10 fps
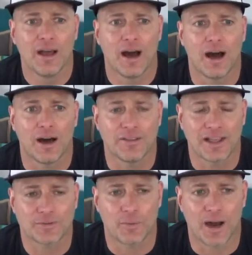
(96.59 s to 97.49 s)

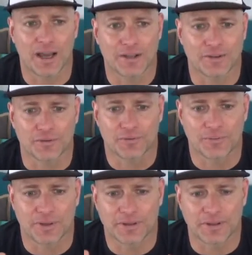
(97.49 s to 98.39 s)
That's why there's
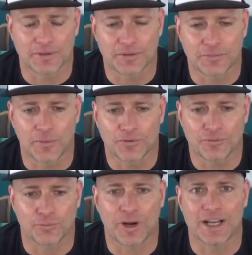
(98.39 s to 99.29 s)
the
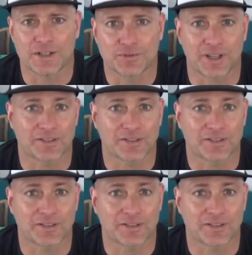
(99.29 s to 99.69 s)
most range,